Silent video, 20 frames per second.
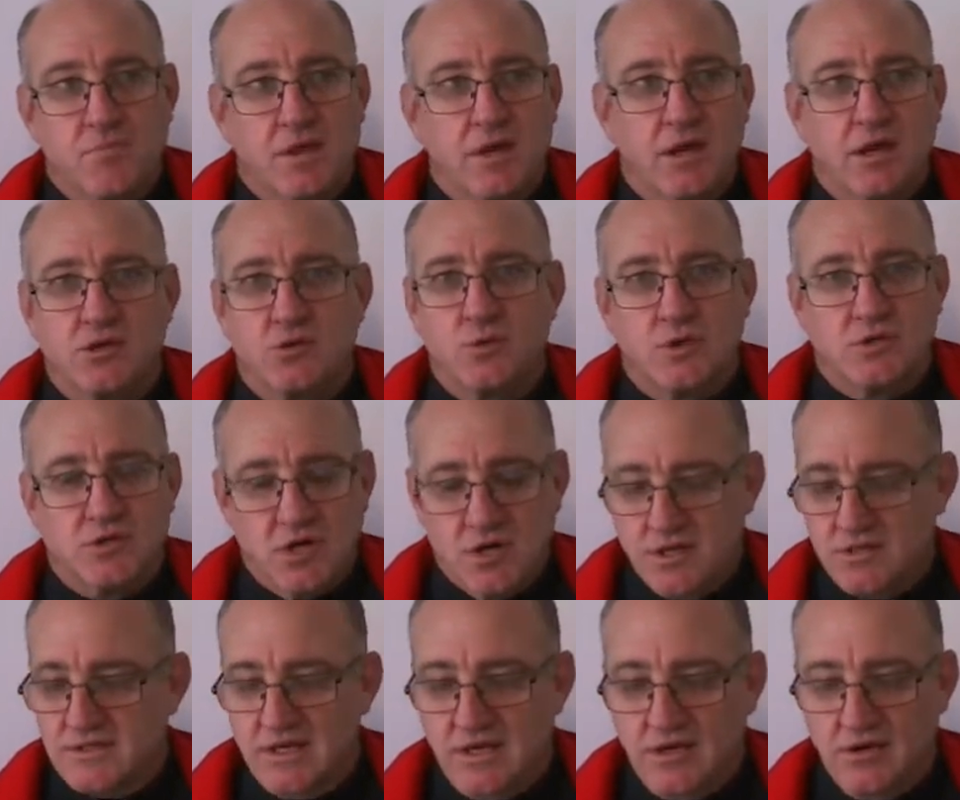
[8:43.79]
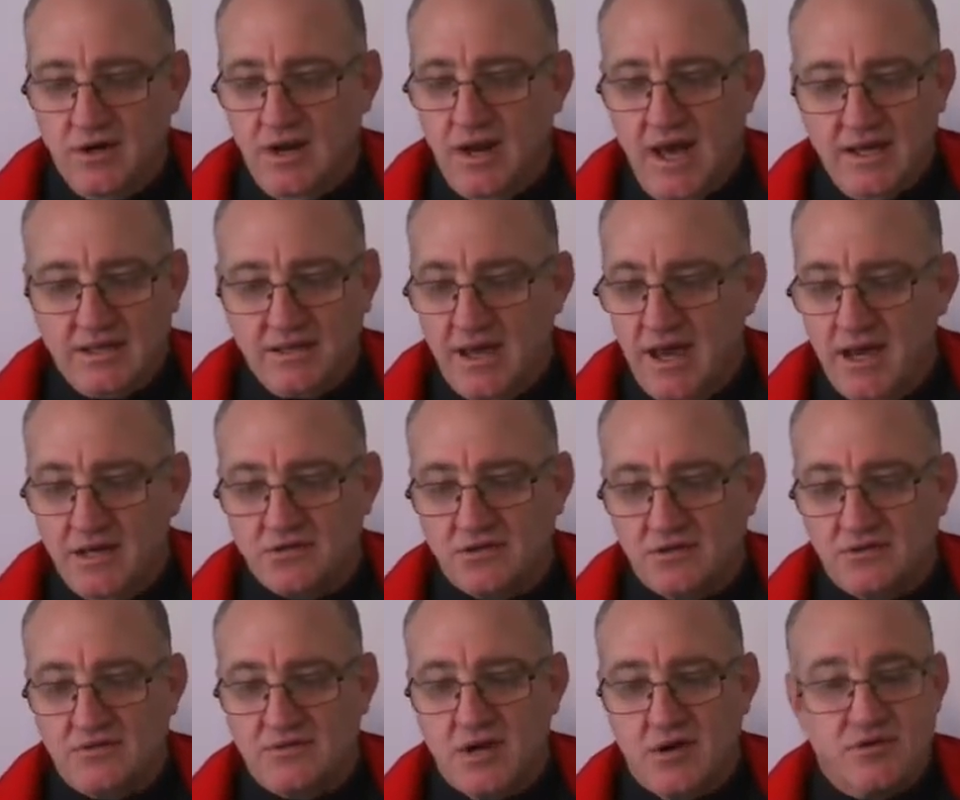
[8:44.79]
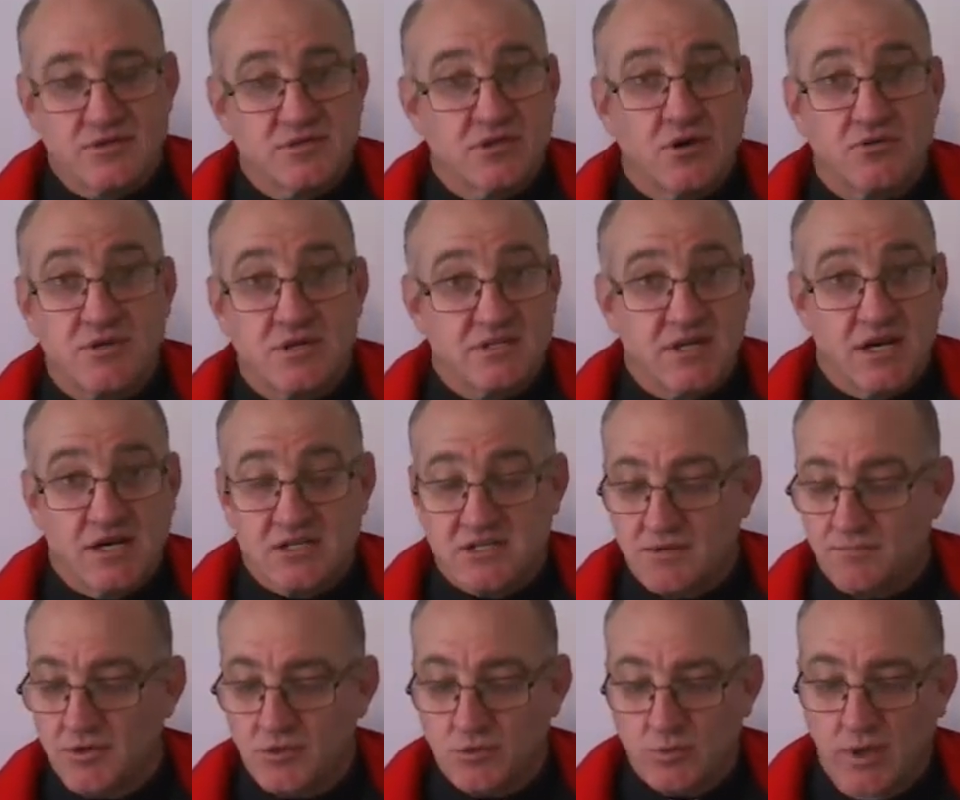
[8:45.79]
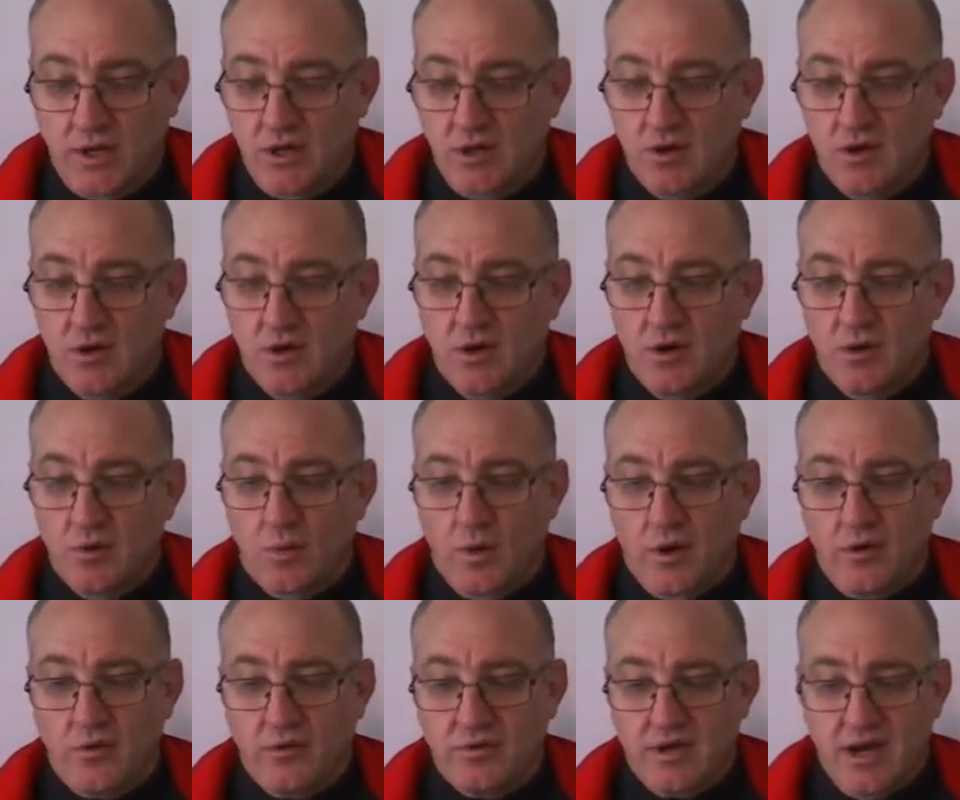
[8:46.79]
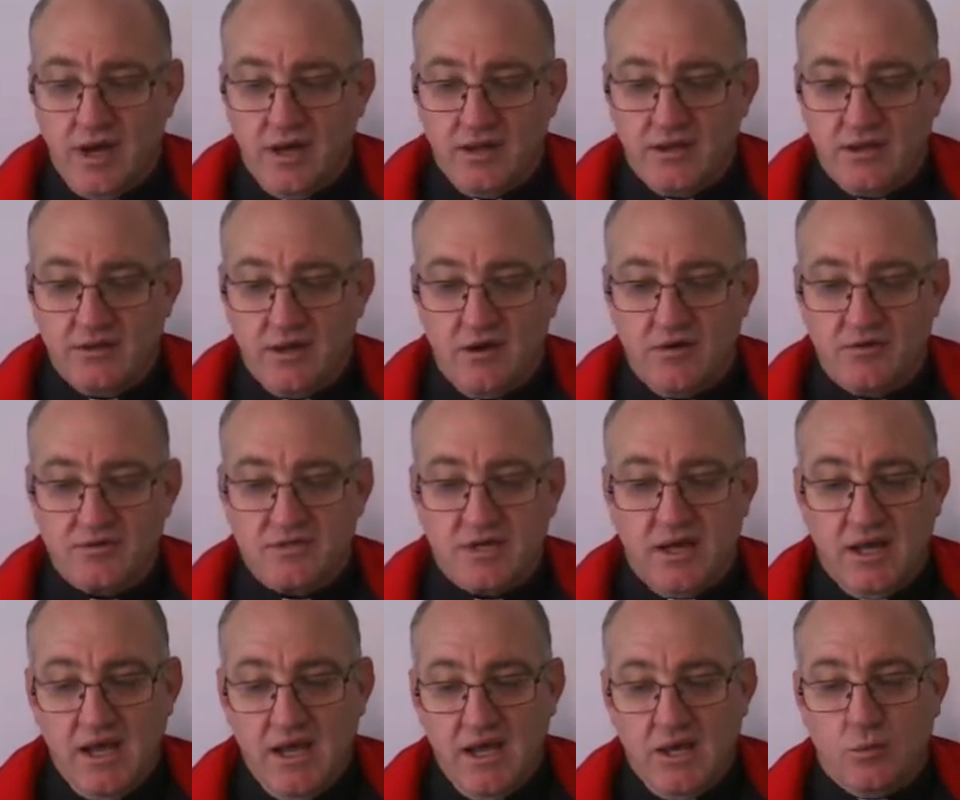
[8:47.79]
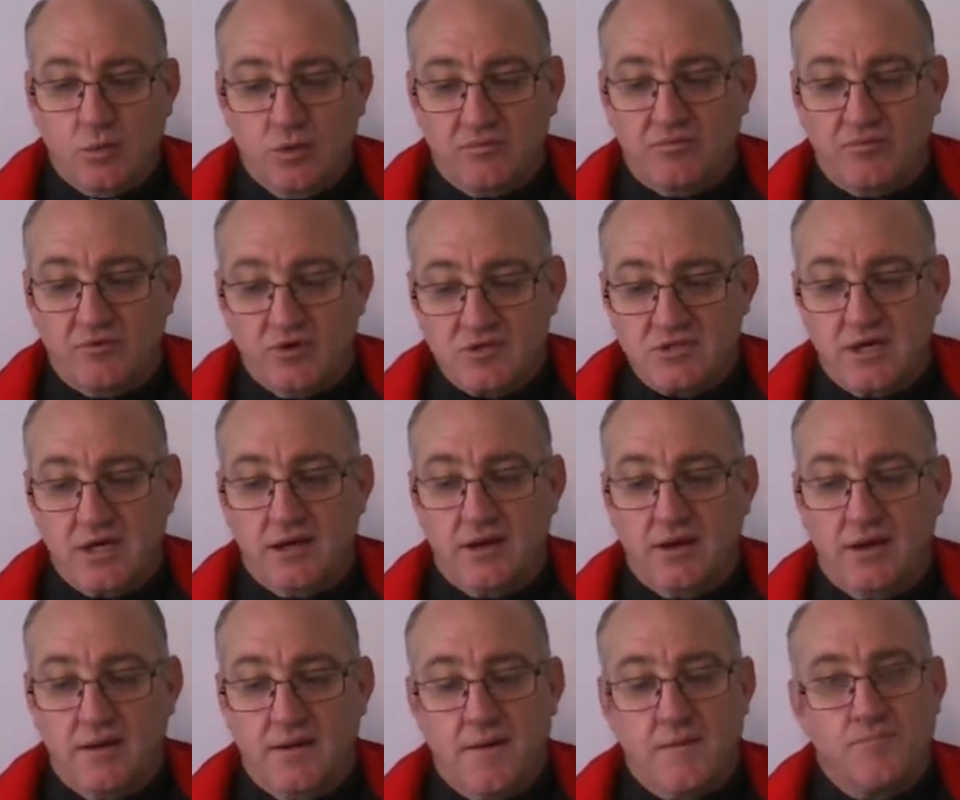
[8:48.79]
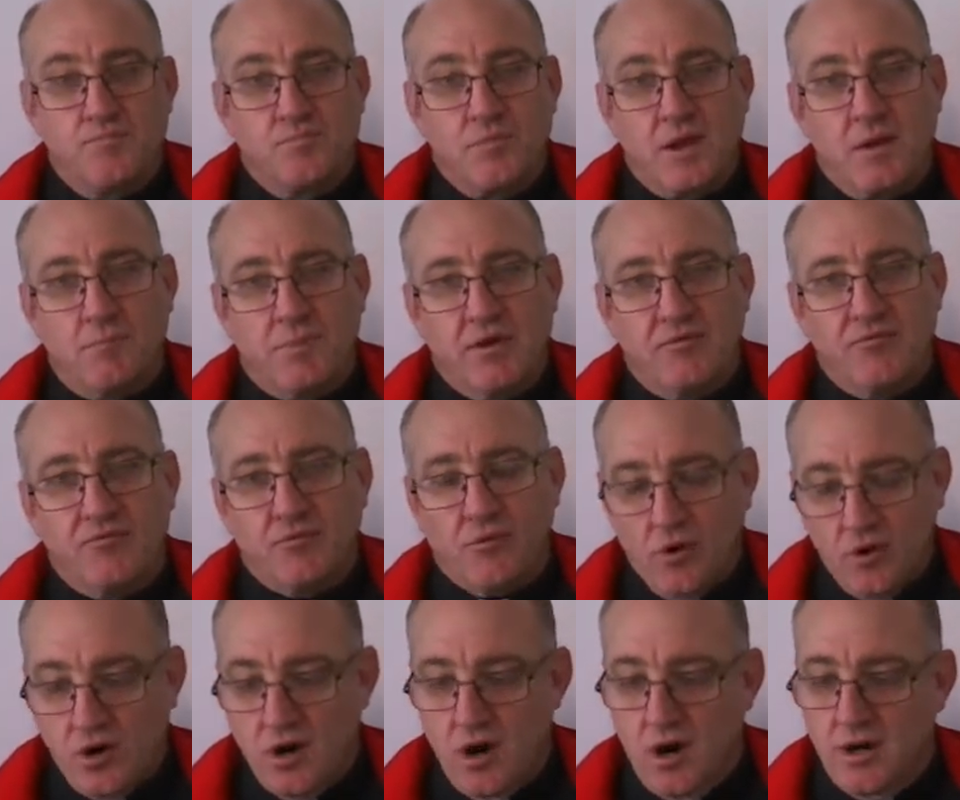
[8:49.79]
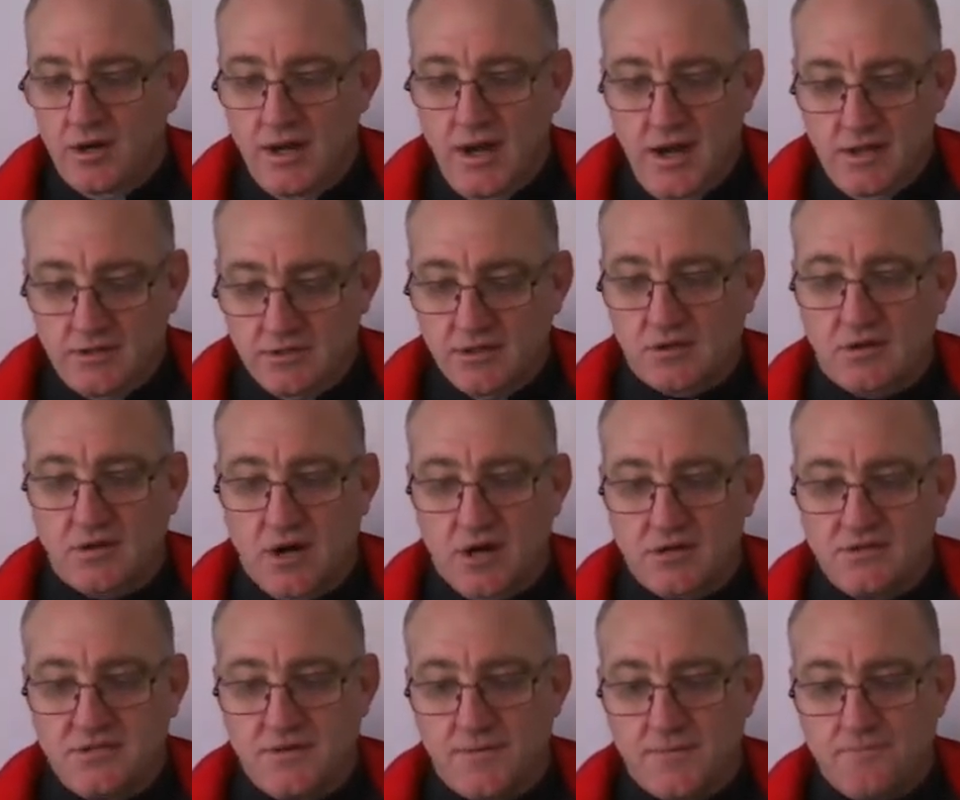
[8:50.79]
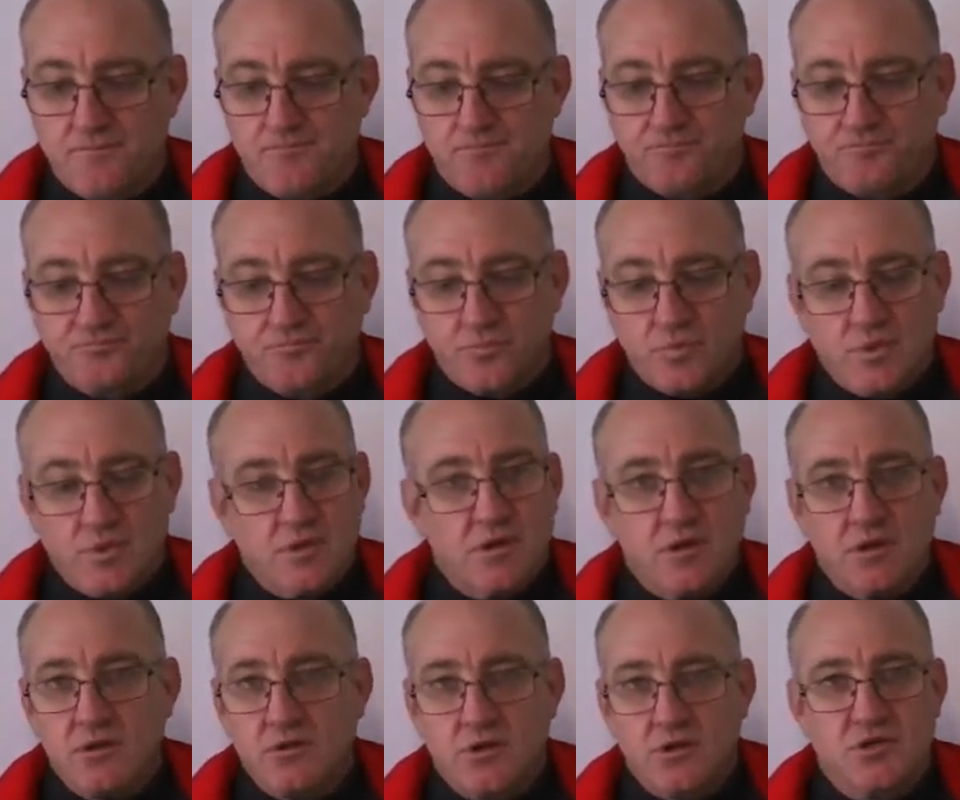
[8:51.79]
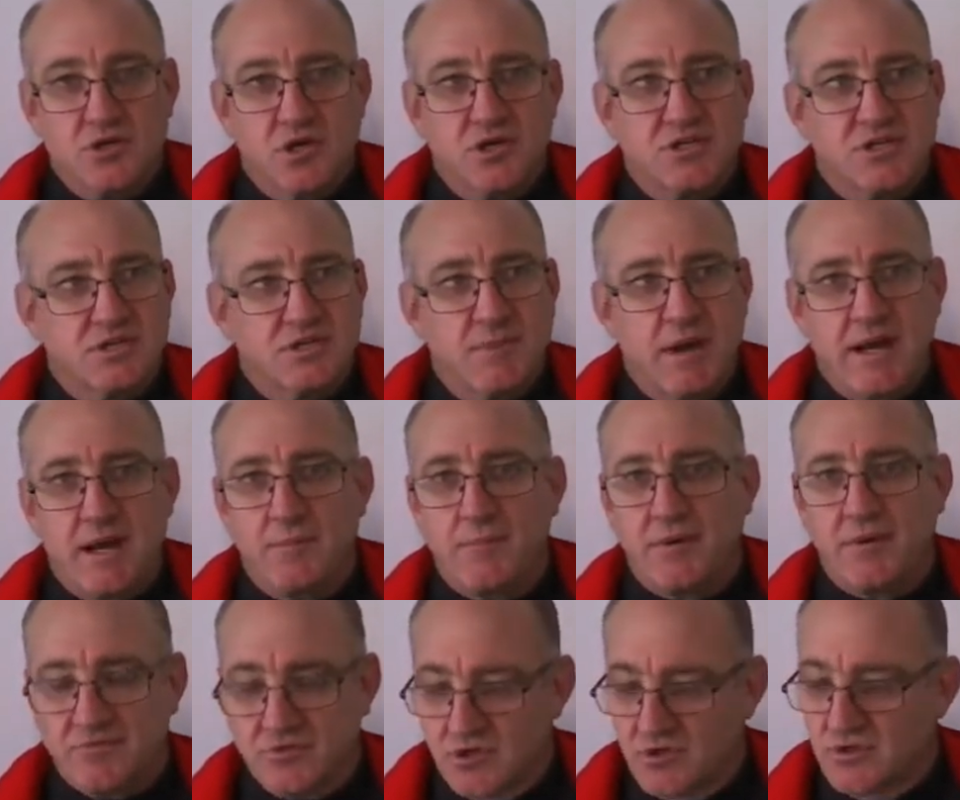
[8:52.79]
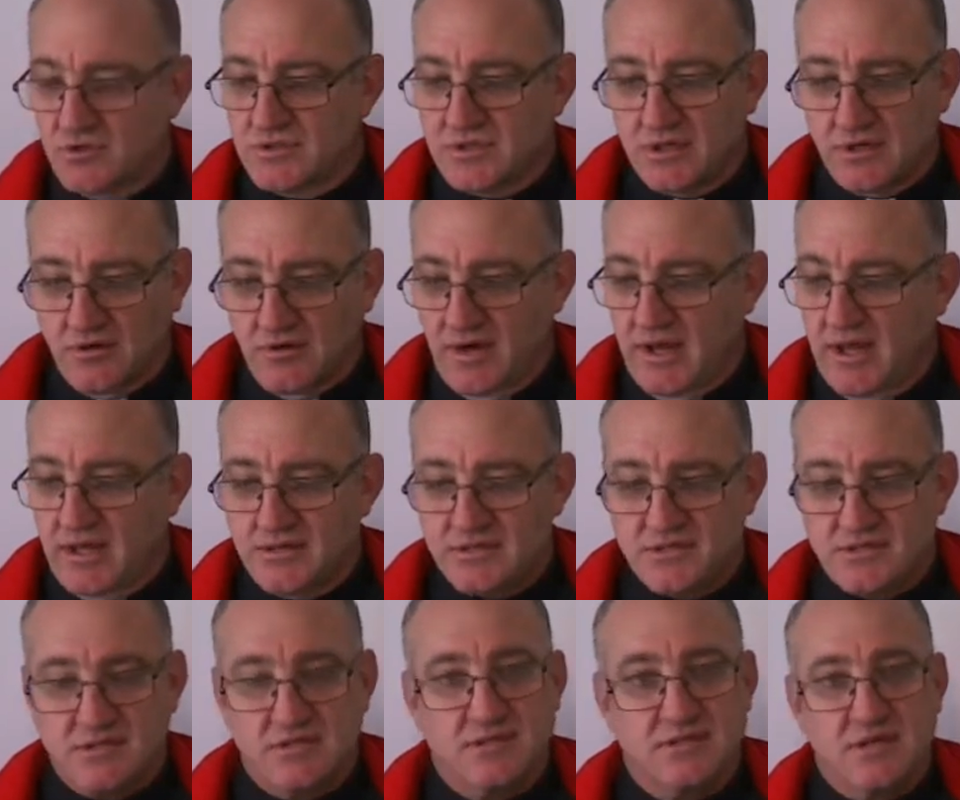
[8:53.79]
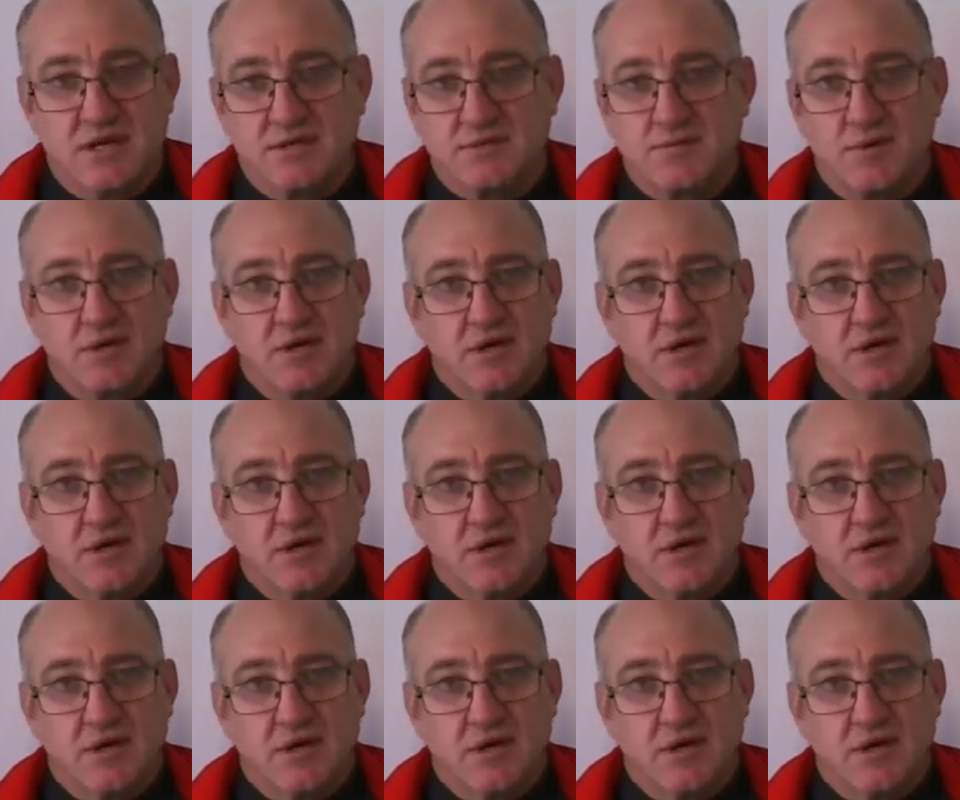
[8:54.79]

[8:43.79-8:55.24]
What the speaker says: into eternity. You know, like the angels, there is no distinction between one or the other. There is an equal footing before God at the cross. The church is made up of Jews and Greeks, says